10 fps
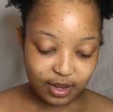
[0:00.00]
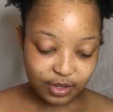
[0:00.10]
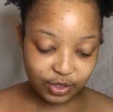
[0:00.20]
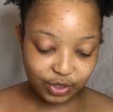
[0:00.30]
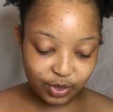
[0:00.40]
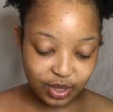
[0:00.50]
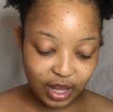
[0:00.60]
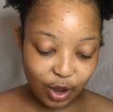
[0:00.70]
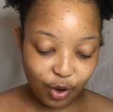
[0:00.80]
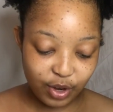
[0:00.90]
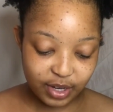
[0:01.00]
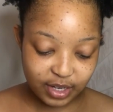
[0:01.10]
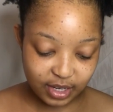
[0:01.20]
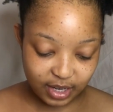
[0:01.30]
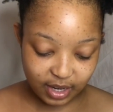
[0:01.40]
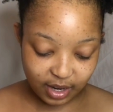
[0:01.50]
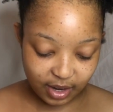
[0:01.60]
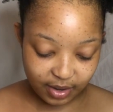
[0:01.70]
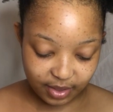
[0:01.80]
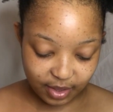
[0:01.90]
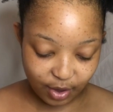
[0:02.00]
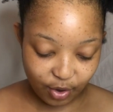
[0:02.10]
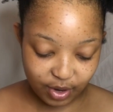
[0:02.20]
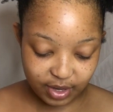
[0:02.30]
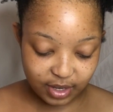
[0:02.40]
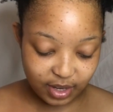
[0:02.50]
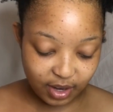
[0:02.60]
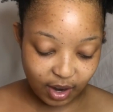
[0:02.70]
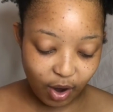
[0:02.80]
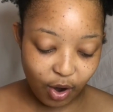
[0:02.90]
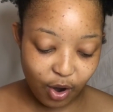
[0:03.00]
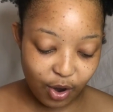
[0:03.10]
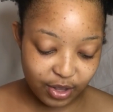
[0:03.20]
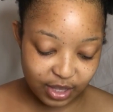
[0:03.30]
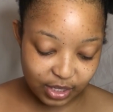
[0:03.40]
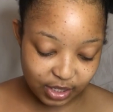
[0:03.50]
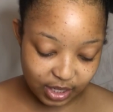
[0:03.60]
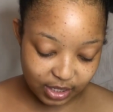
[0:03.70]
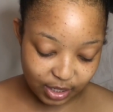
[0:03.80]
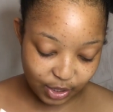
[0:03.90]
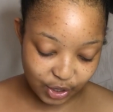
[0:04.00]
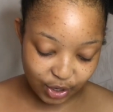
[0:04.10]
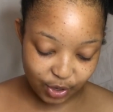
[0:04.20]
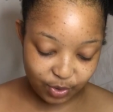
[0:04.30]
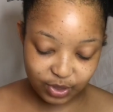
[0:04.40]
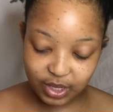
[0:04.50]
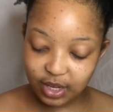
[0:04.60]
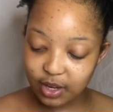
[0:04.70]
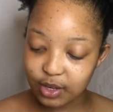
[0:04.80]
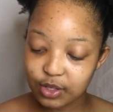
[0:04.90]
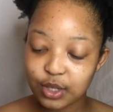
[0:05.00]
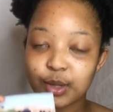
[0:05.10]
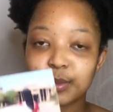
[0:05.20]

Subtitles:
So they're all in here. They're all in here. Oh, this is the cutest.